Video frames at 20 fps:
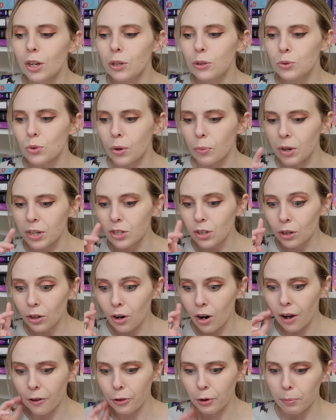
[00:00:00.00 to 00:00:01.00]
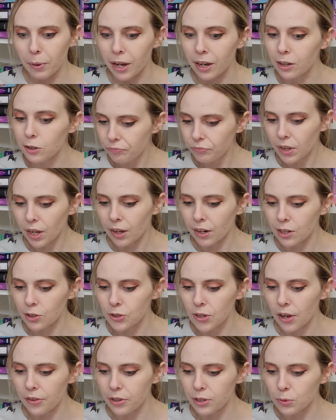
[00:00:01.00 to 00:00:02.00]
So I went to her author page and I
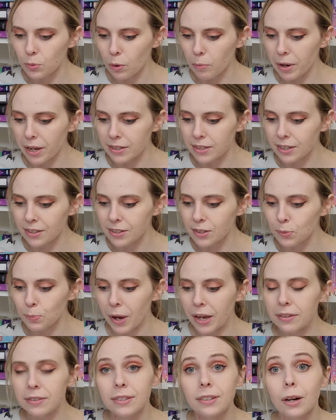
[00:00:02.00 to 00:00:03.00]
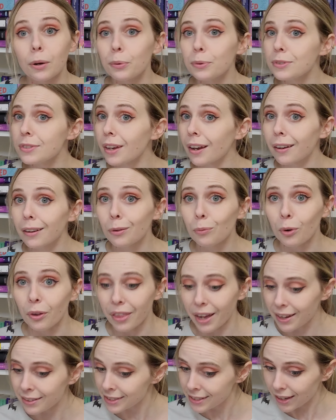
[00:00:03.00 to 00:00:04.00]
saw this romantic suspense and I was like, well,
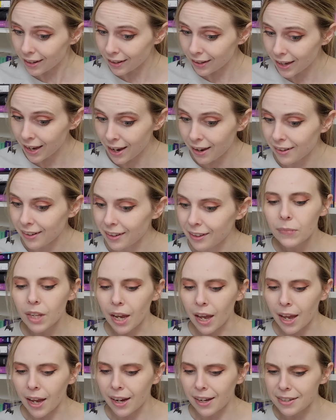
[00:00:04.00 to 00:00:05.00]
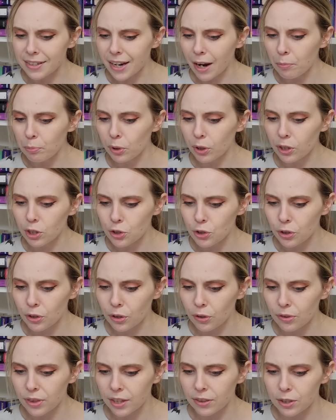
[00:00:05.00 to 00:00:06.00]
that's getting added. And I'm pretty
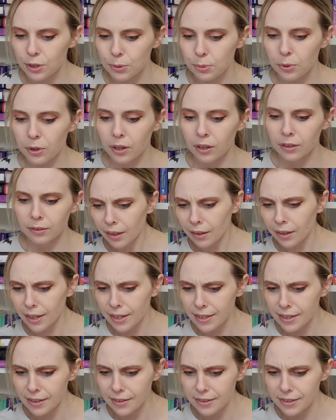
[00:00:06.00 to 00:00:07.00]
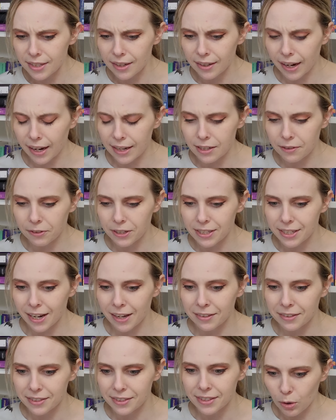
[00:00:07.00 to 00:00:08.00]
sure that this one is a kind of
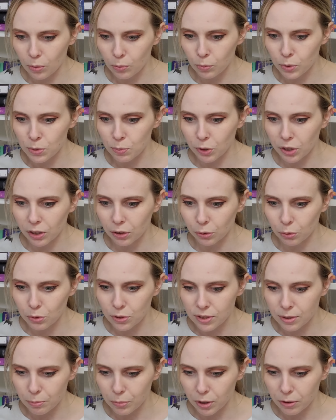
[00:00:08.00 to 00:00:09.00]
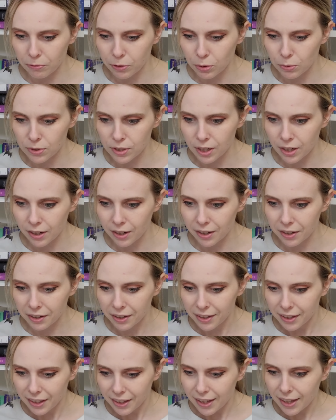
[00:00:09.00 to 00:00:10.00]
intense. Was reading through some reviews here
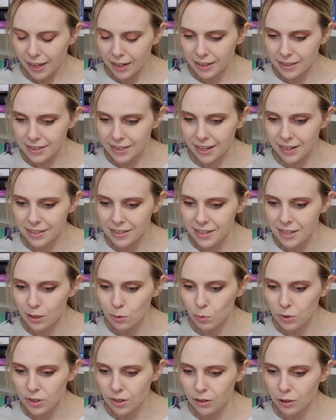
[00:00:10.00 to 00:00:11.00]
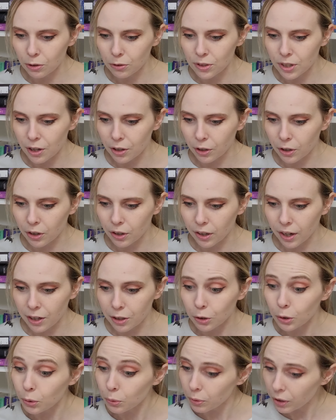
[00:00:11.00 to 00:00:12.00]
and it says this was a little darker
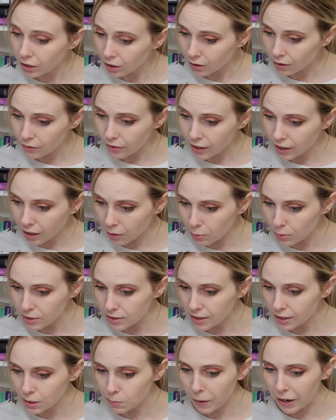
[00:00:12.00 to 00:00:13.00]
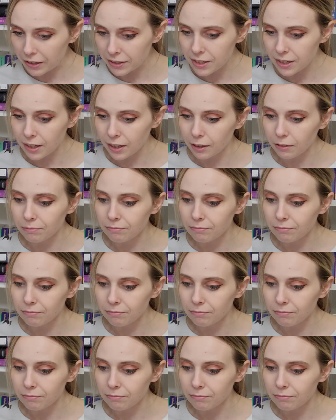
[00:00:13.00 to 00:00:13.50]
and grittier than I was expecting.